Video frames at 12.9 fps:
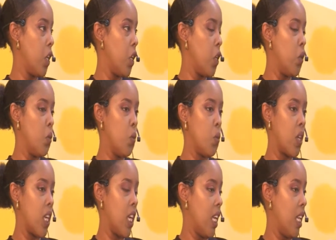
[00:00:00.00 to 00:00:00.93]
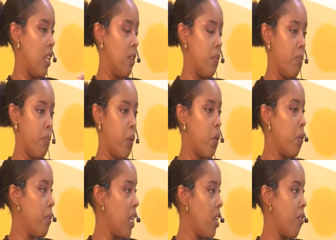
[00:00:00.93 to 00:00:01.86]
You can borrow
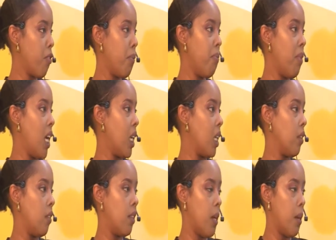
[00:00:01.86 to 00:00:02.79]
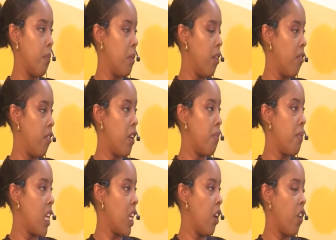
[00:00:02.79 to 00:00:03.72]
money from banks. There are very
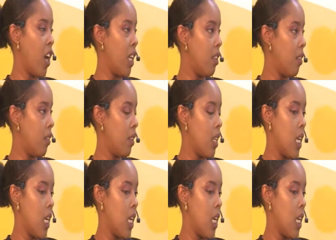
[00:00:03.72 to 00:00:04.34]
many grants.